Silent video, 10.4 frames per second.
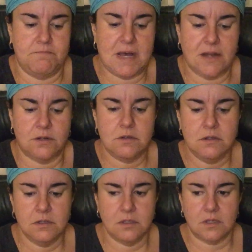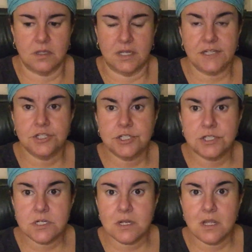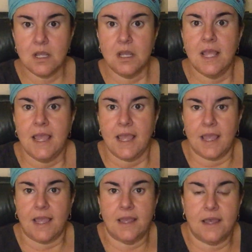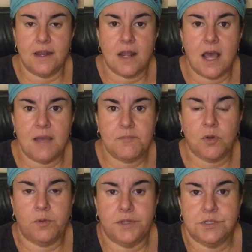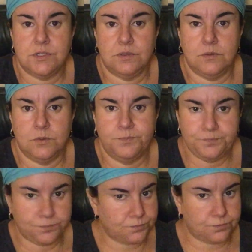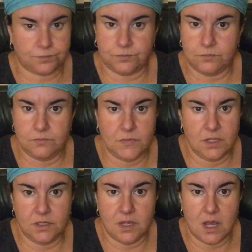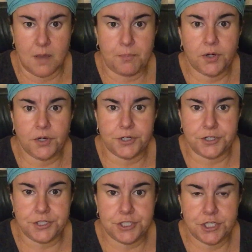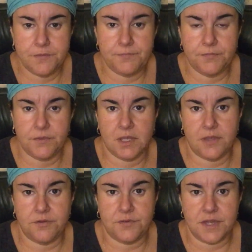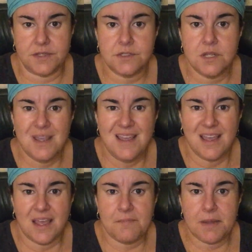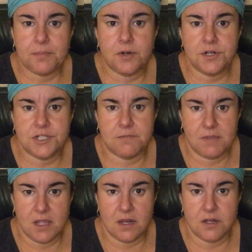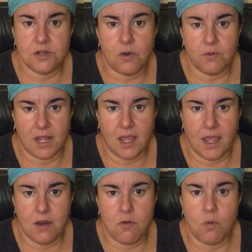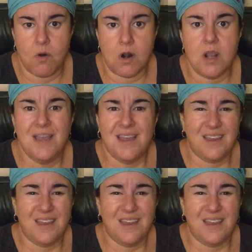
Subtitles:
bottle collection, and I'm going to purge the other things. And by purge, I mean donate, or